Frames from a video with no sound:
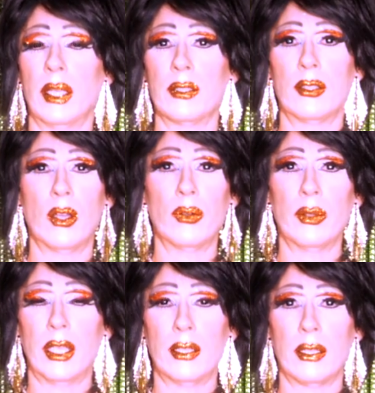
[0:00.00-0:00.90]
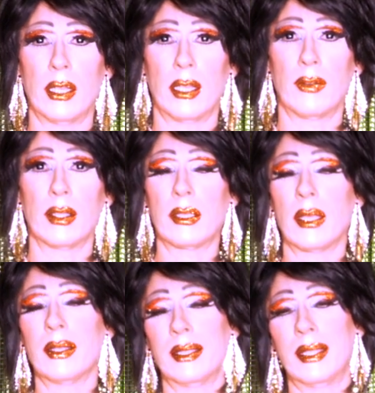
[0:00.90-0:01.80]
has no relation to any of
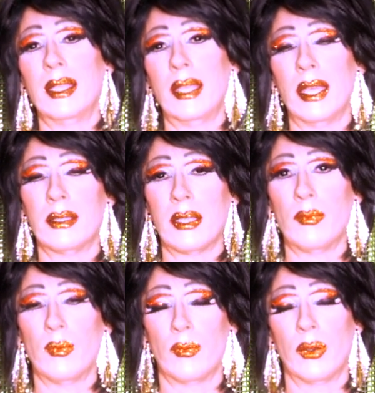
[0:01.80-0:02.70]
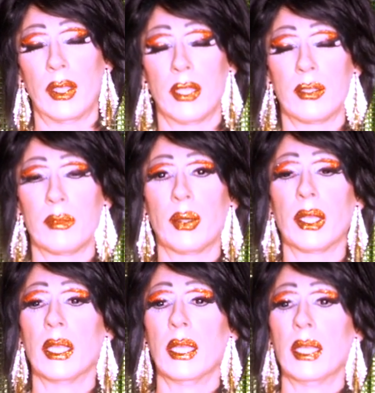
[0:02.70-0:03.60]
this, he has some relation,
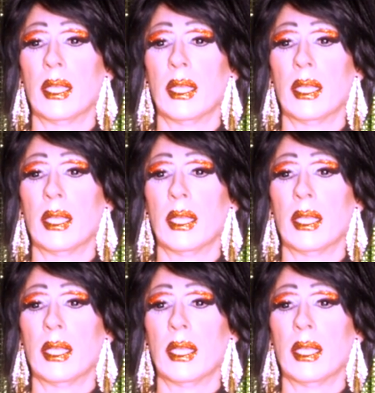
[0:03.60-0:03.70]
but